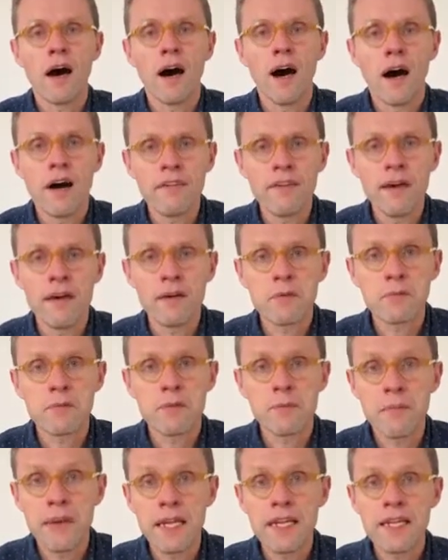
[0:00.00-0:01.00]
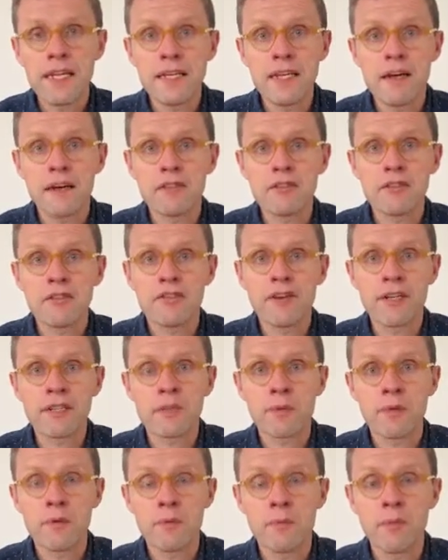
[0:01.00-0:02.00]
I've helped many
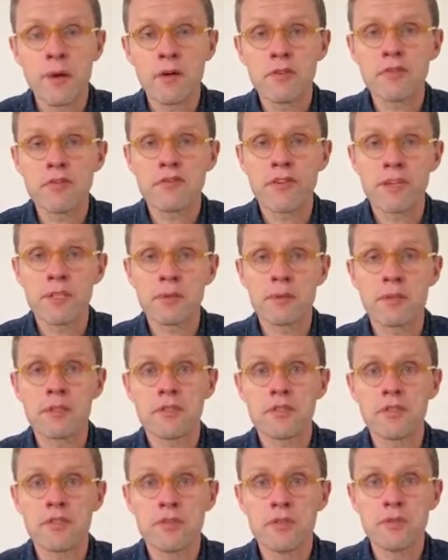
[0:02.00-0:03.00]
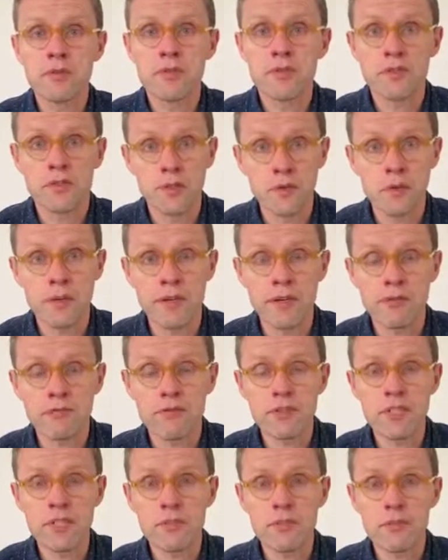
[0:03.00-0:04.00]
undergraduate and postgraduate students do their
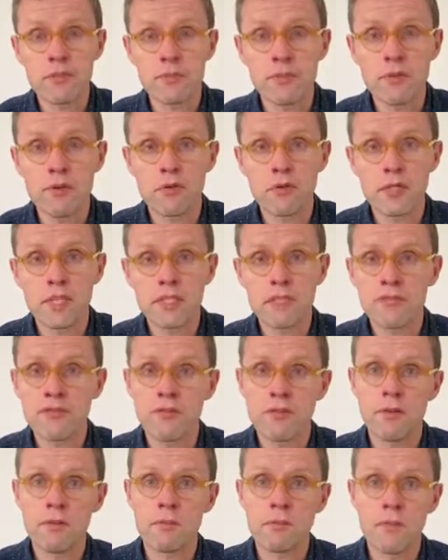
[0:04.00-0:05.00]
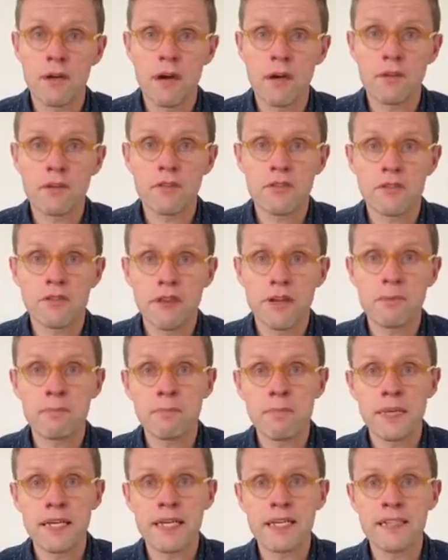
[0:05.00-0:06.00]
research projects, from
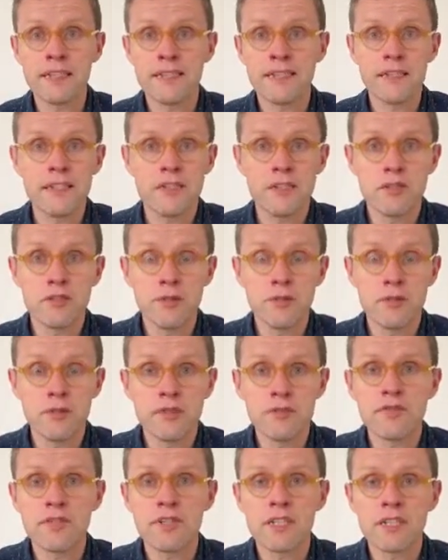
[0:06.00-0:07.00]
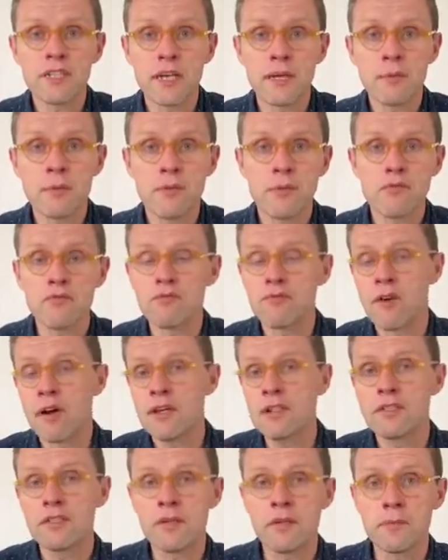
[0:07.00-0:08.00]
undergrad BSc students, for example,
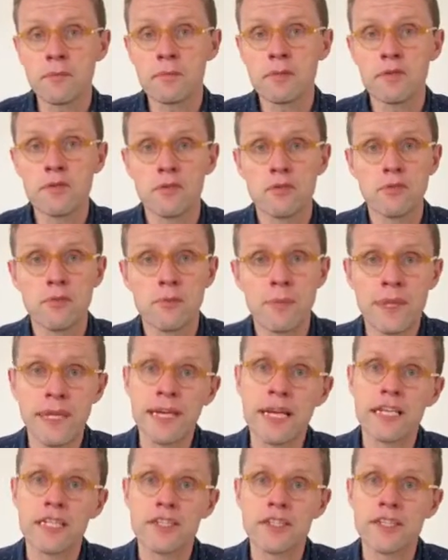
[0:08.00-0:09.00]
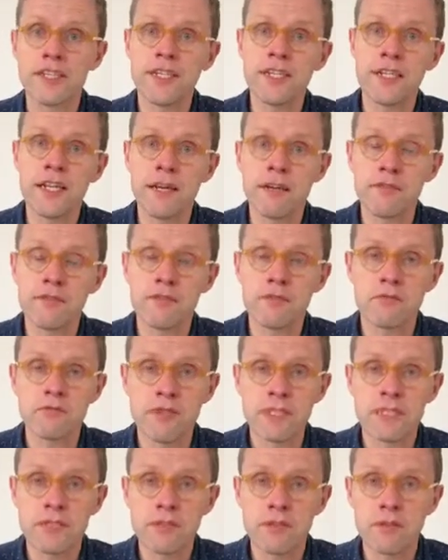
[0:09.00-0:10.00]
right up to PhD level
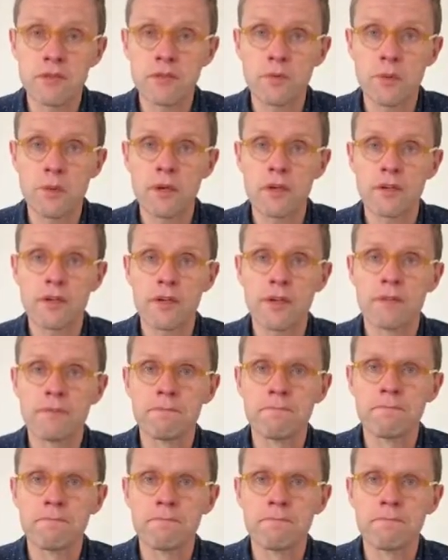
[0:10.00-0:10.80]
research work.